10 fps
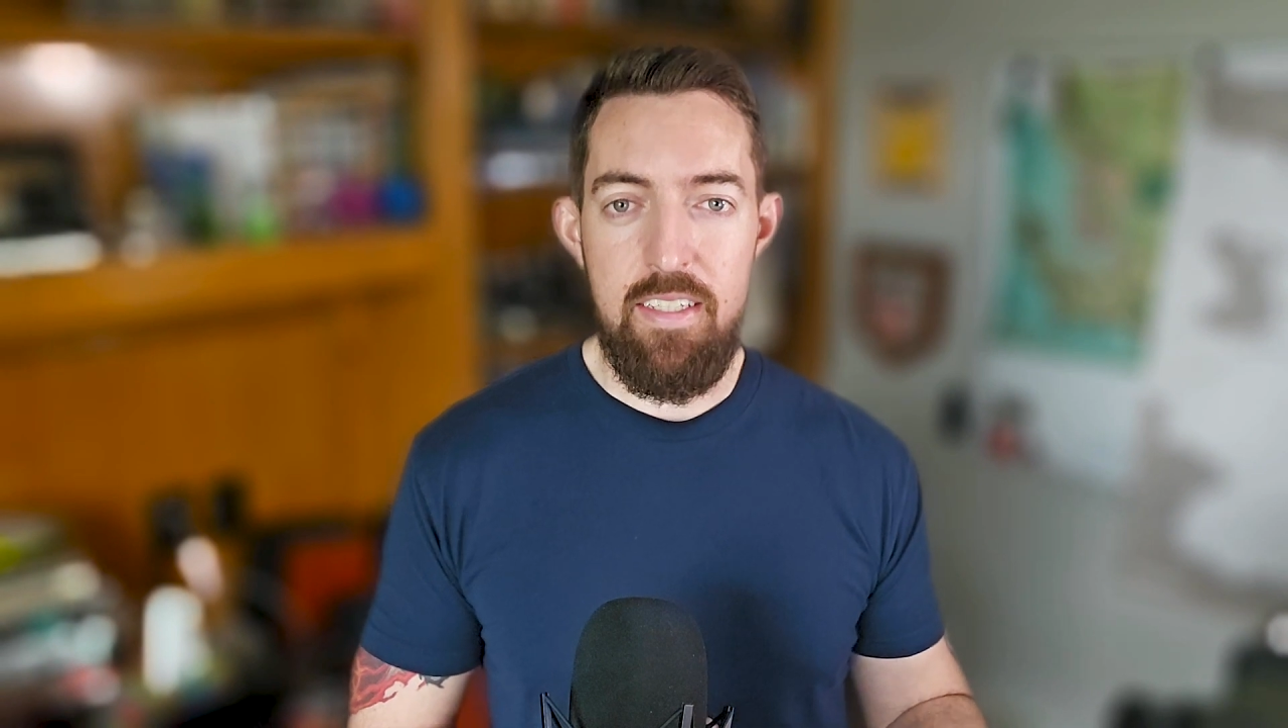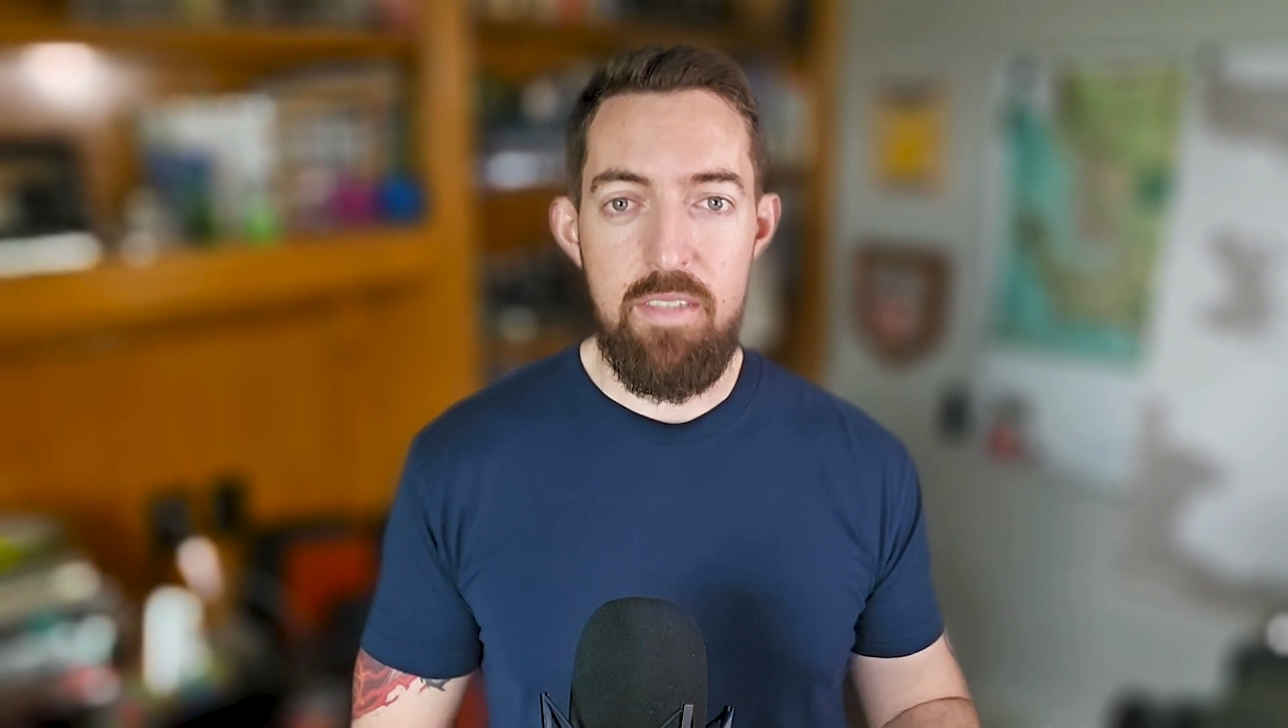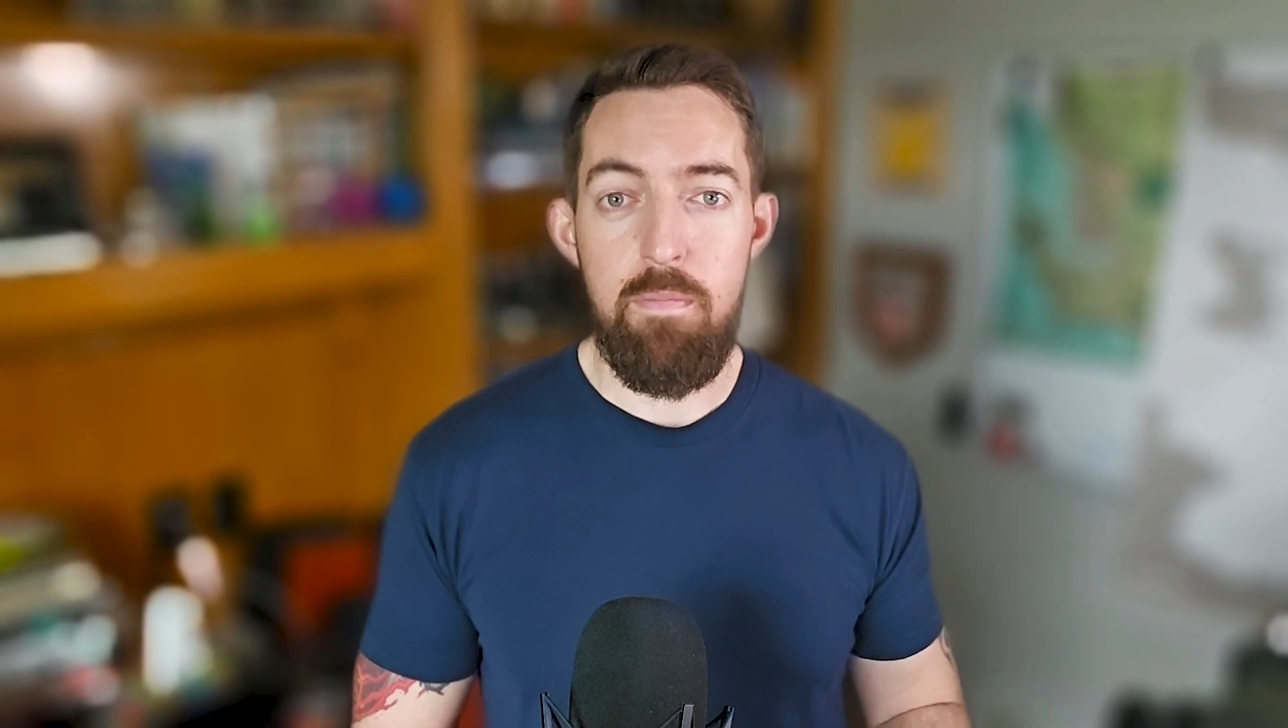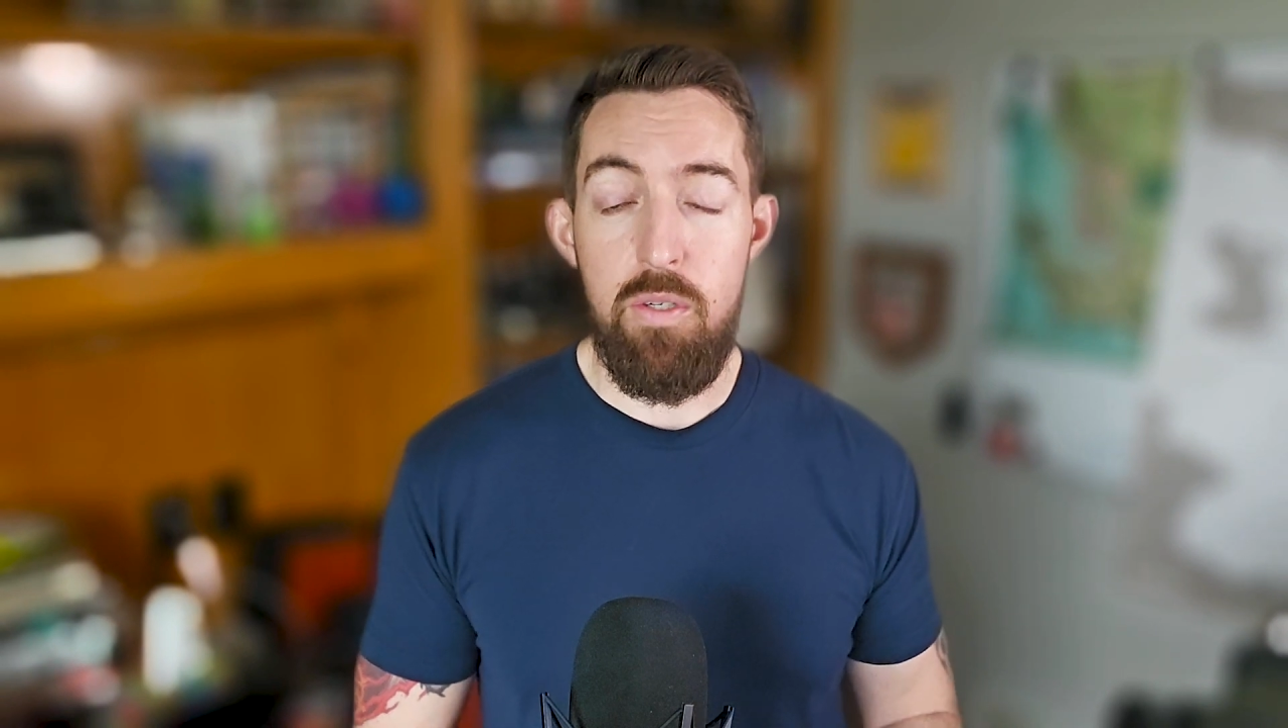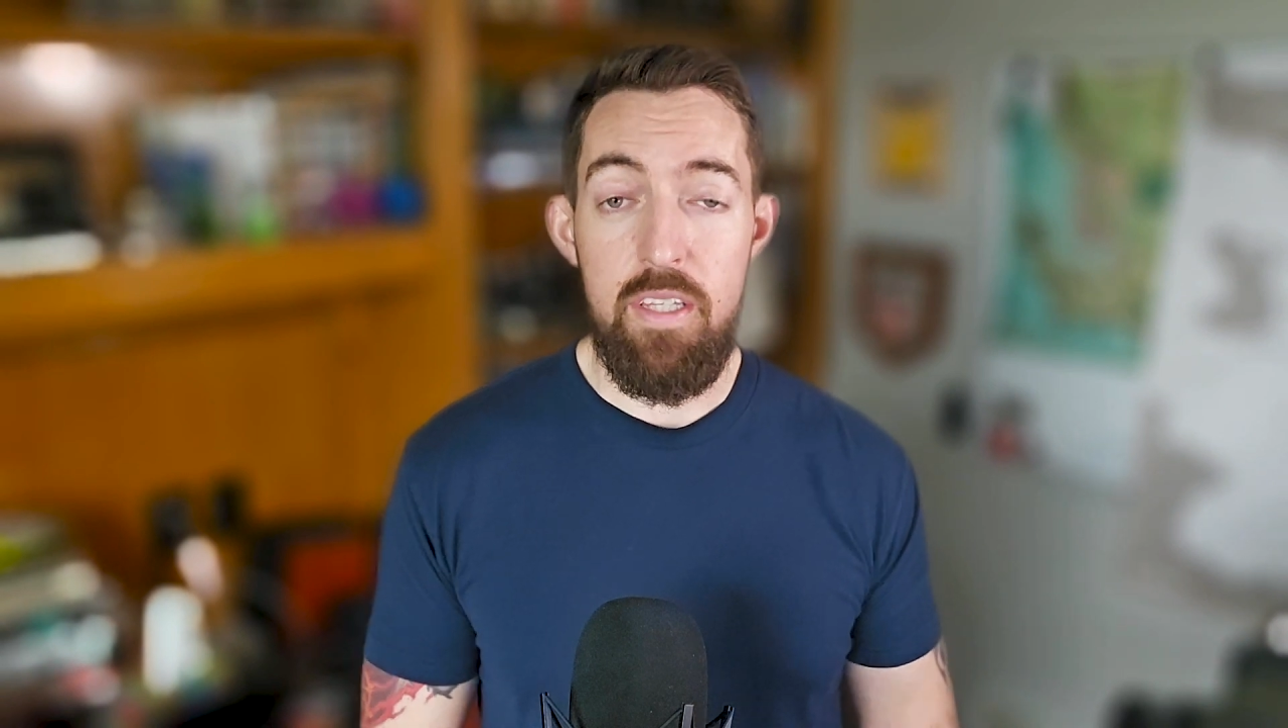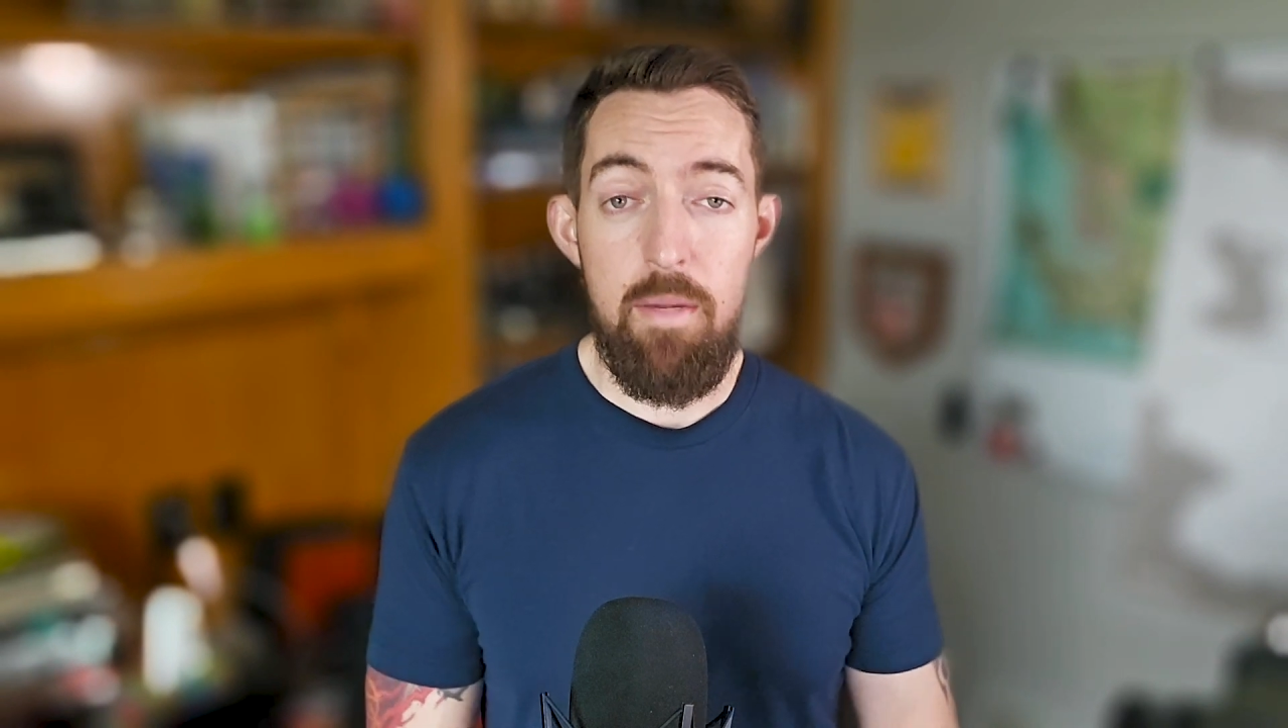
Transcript: let's put